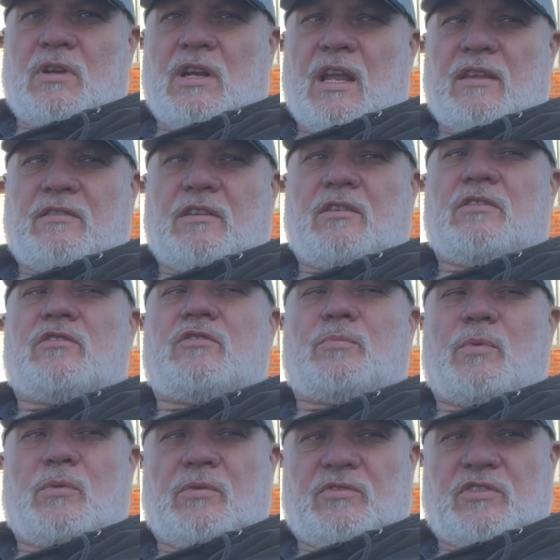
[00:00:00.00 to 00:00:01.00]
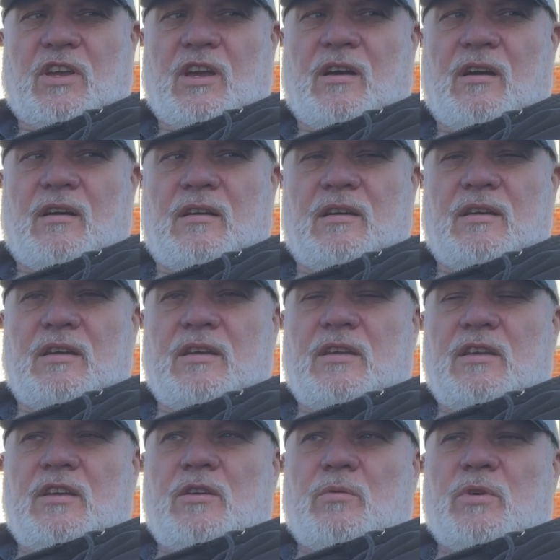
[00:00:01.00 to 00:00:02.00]
Classic and Sports Car,
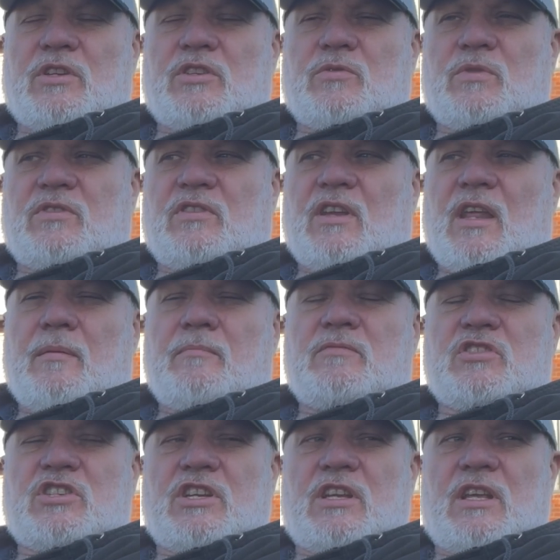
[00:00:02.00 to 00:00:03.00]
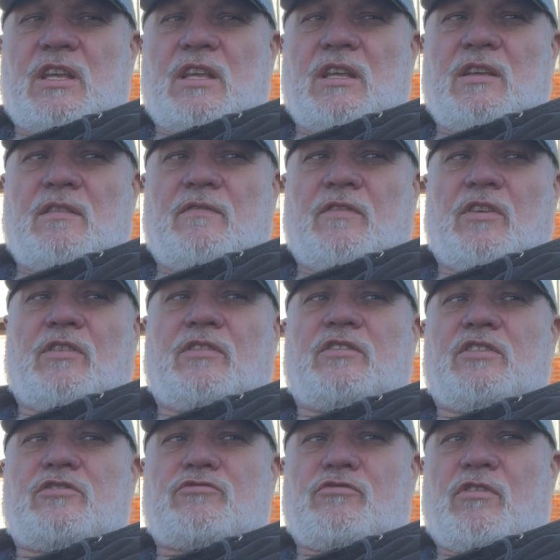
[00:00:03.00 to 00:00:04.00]
which was an MG
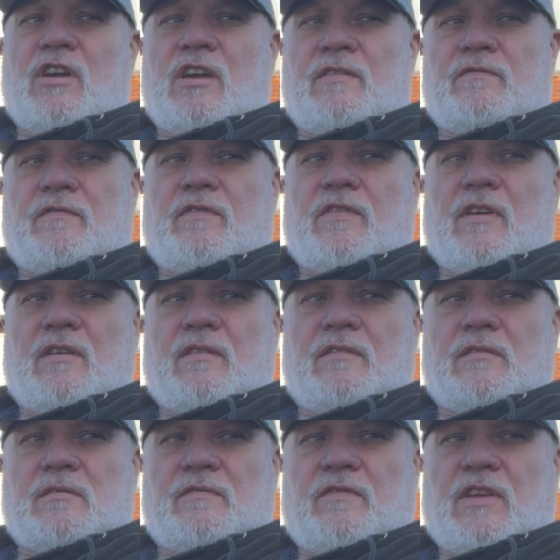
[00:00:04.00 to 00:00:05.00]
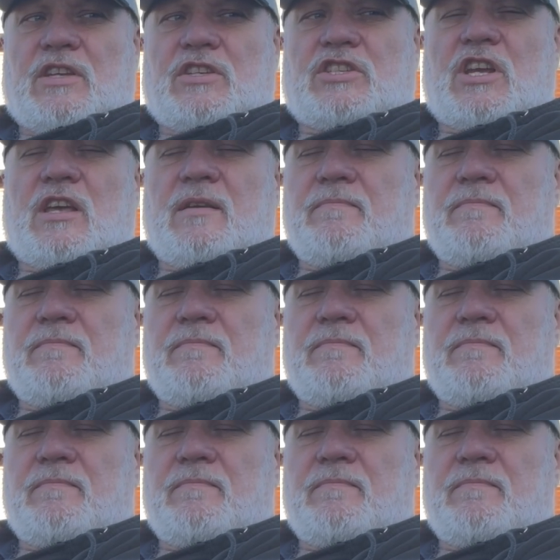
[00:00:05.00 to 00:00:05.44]
versus Triumph feature.